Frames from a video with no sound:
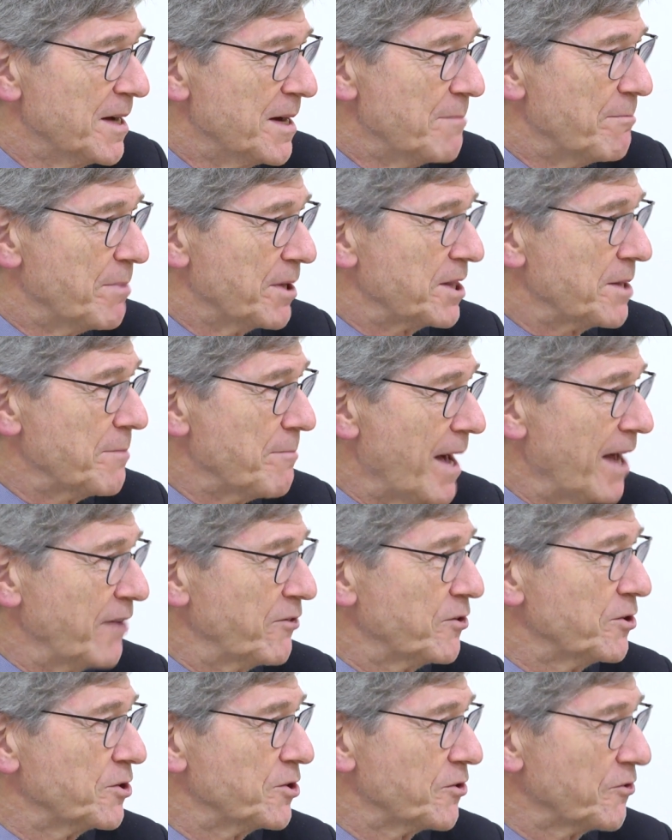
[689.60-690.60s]
But the
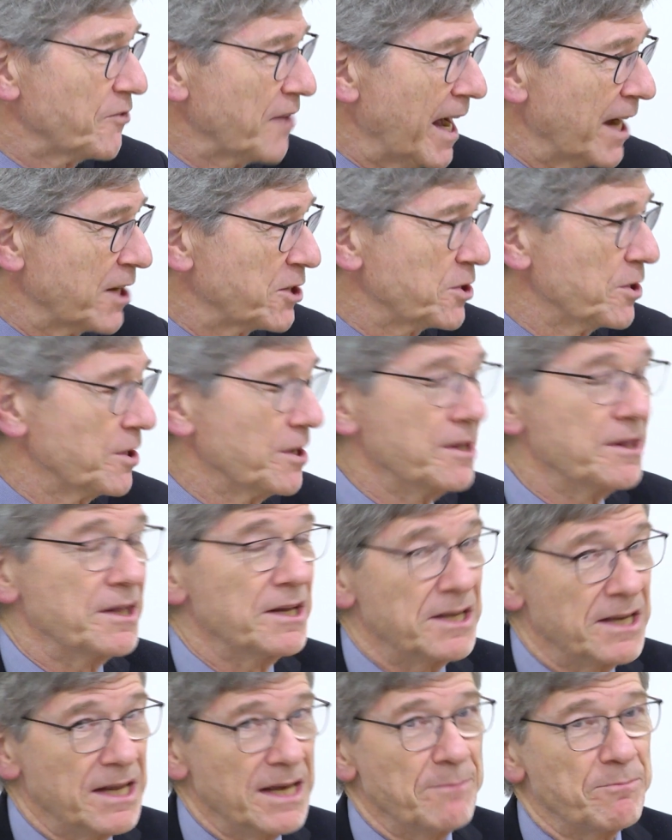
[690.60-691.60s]
message is actually the
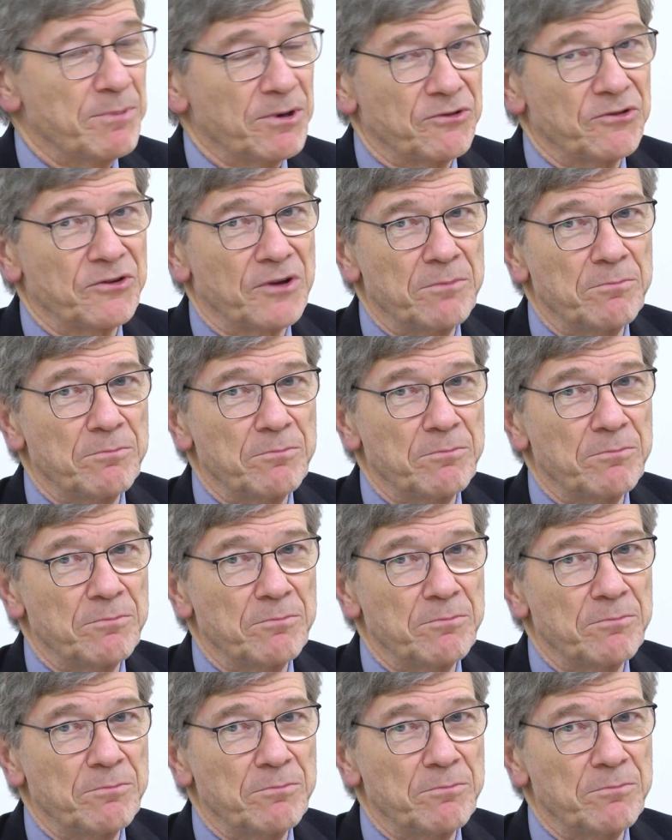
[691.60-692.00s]
deepest